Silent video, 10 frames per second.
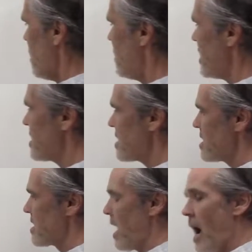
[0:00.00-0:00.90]
this
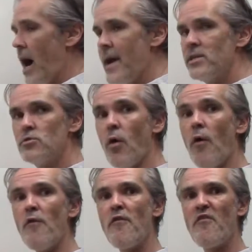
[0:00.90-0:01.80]
is a
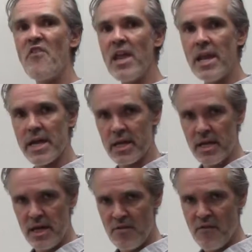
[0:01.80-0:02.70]
hydrophilic
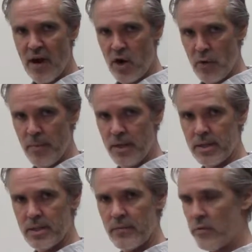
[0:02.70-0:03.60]

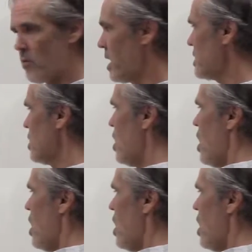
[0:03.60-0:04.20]
environment, right?